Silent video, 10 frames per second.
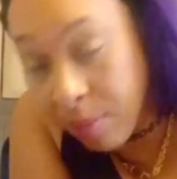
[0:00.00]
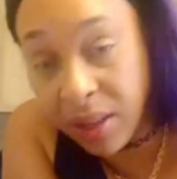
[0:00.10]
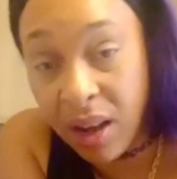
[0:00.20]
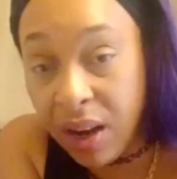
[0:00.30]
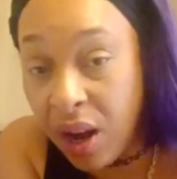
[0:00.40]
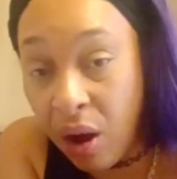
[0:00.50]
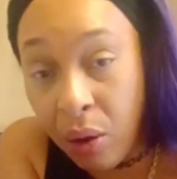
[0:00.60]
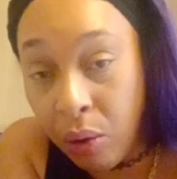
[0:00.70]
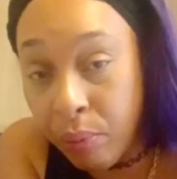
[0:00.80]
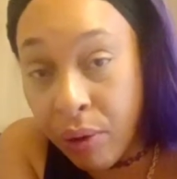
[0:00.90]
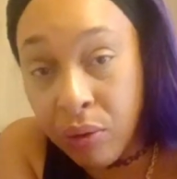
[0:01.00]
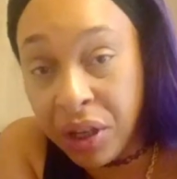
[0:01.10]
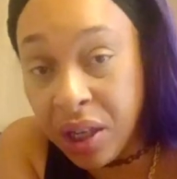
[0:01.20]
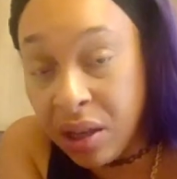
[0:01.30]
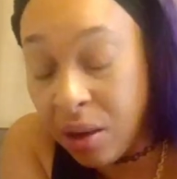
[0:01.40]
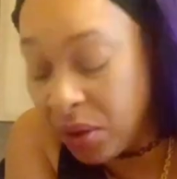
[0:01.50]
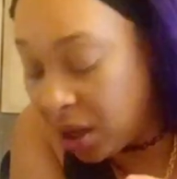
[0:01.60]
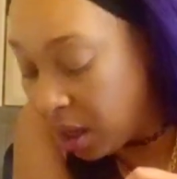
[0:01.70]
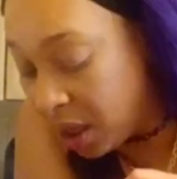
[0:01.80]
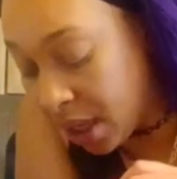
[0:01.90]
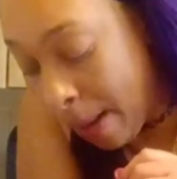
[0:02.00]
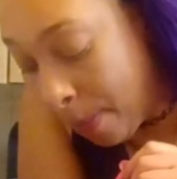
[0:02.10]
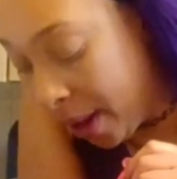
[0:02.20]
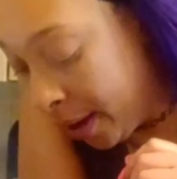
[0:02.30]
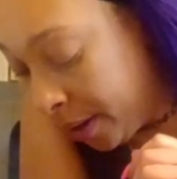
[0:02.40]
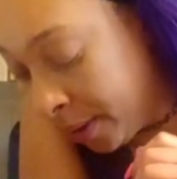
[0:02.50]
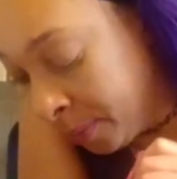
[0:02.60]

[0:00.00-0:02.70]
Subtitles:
starting a whole protest. I'm starting a campaign.